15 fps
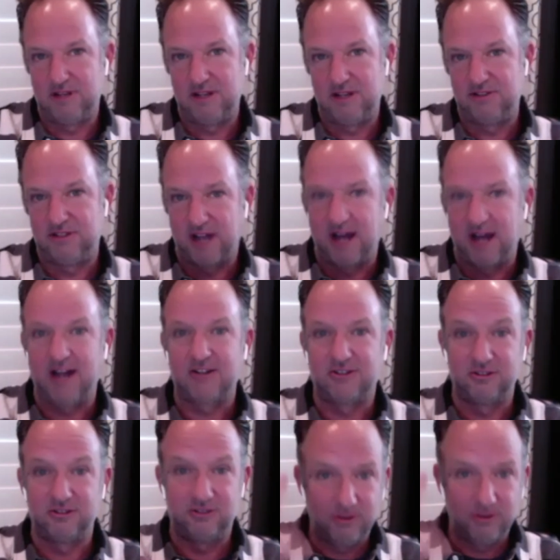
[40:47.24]
as
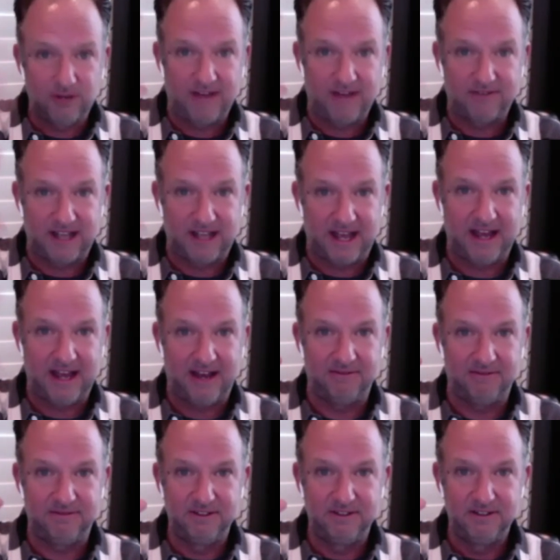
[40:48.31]
doctors, you have to have
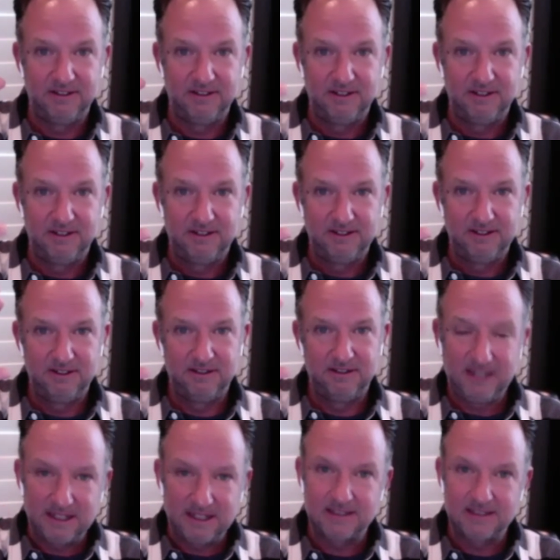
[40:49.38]

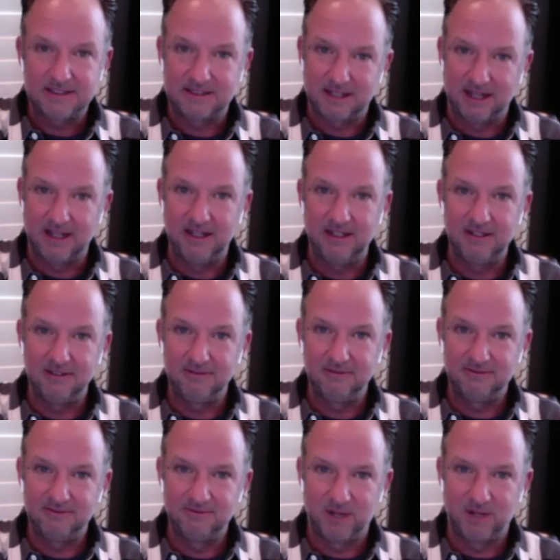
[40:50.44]
the insight,
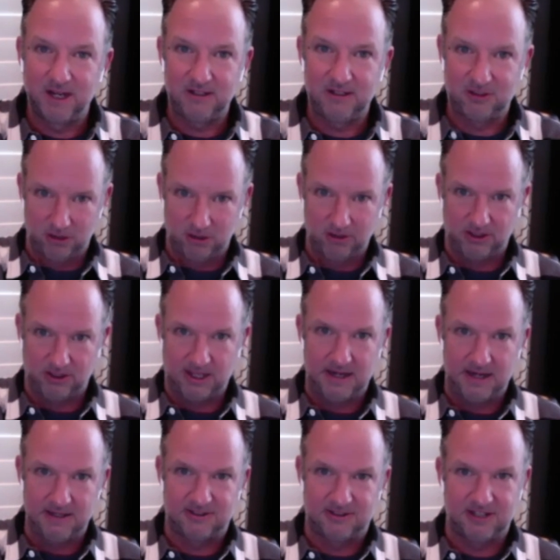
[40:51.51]
right, to look at it
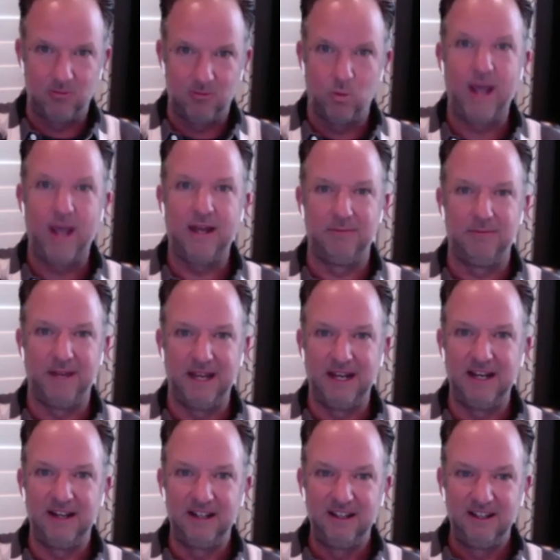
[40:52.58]
and say, wait a
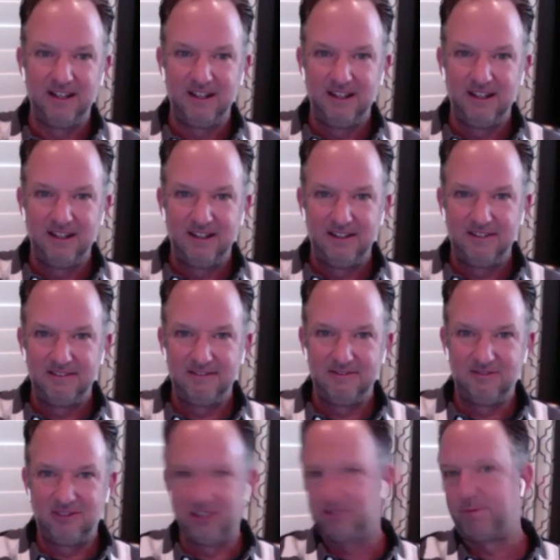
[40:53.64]
minute,
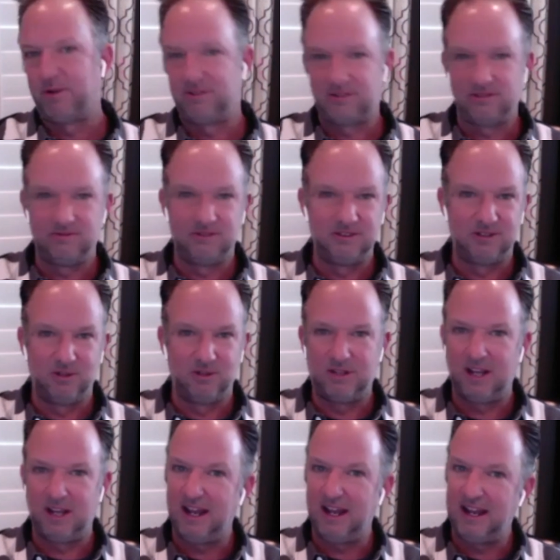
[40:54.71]
this person was
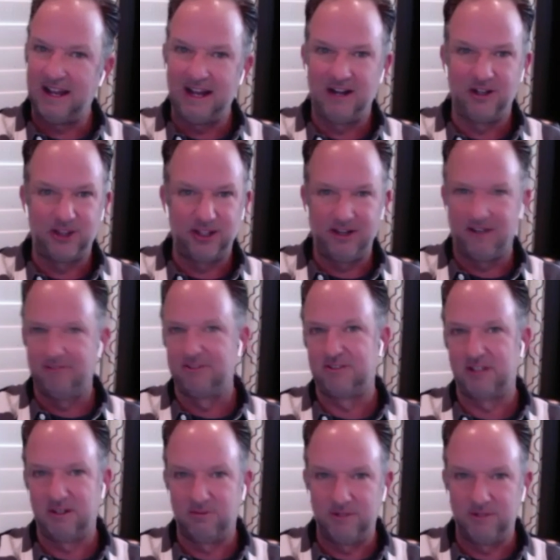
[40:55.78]
okay, healthy. All of
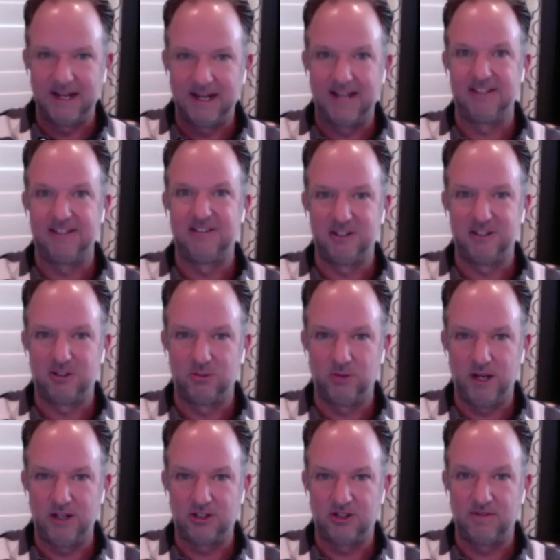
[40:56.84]
a sudden, we got this
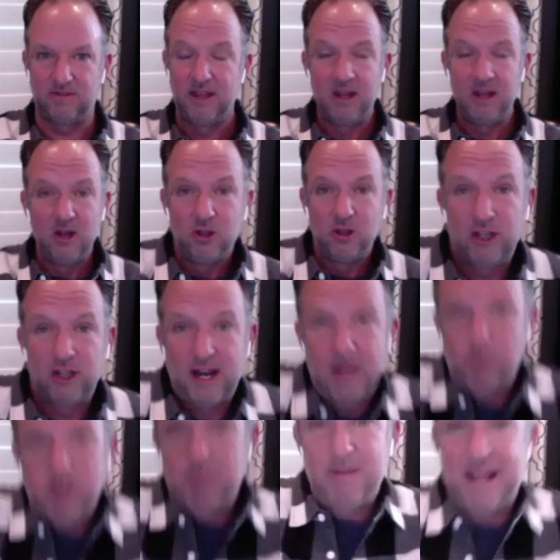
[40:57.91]
situation. Today,
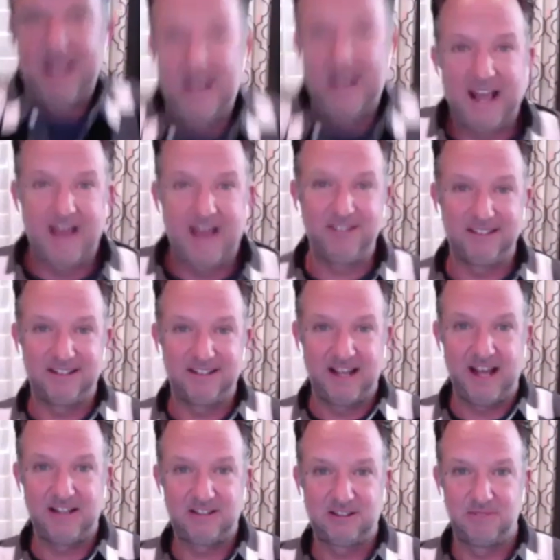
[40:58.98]
we may not have the
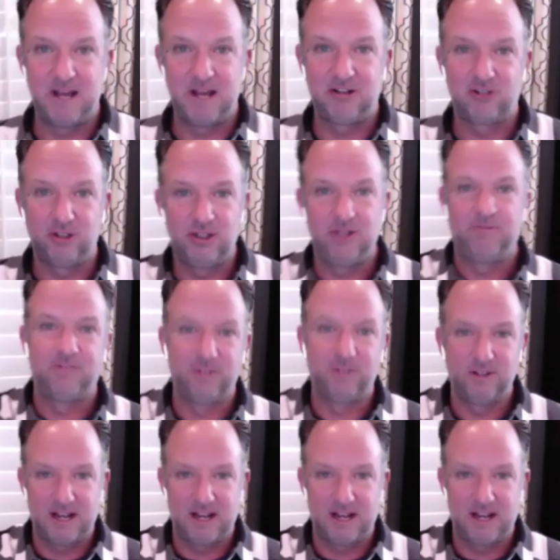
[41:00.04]
test to measure that for the